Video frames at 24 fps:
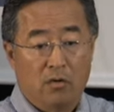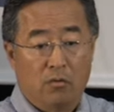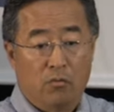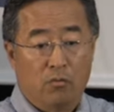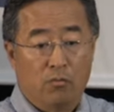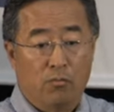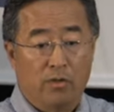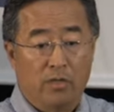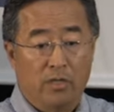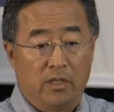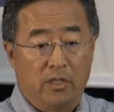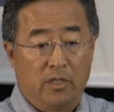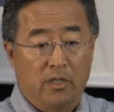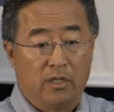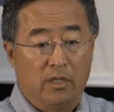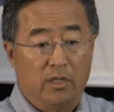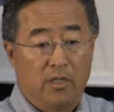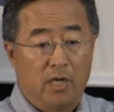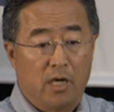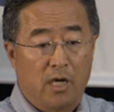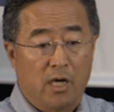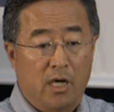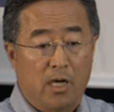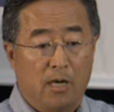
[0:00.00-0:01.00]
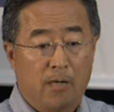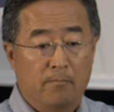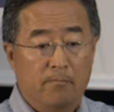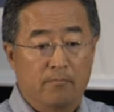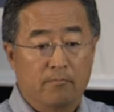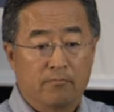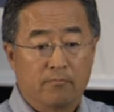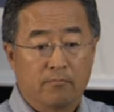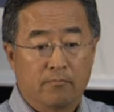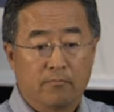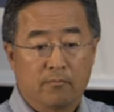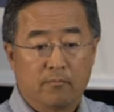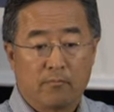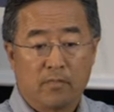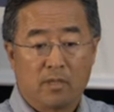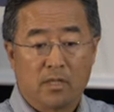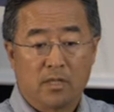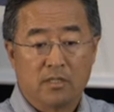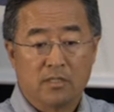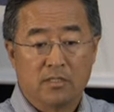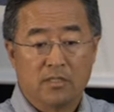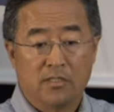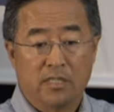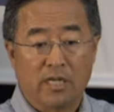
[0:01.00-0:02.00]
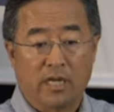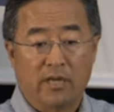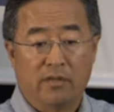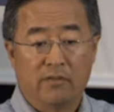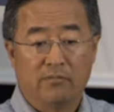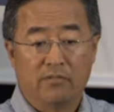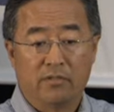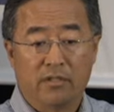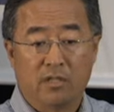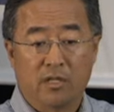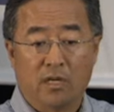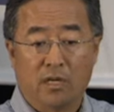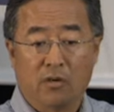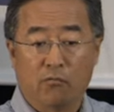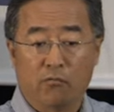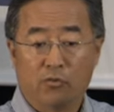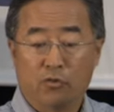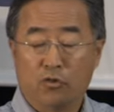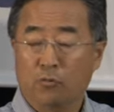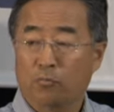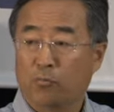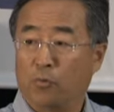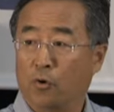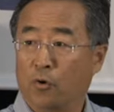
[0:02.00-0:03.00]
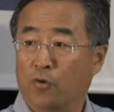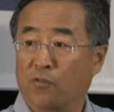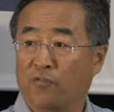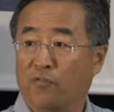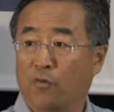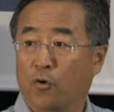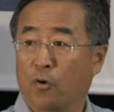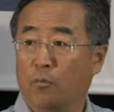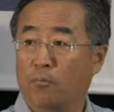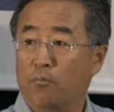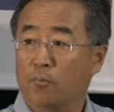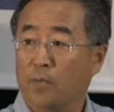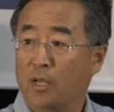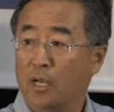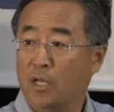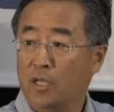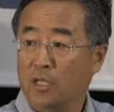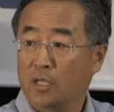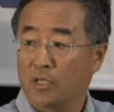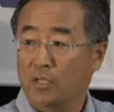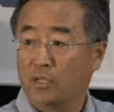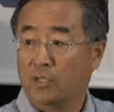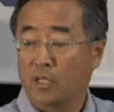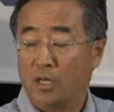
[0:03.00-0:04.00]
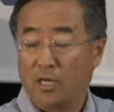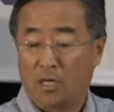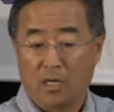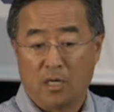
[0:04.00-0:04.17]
We saved 2.4 million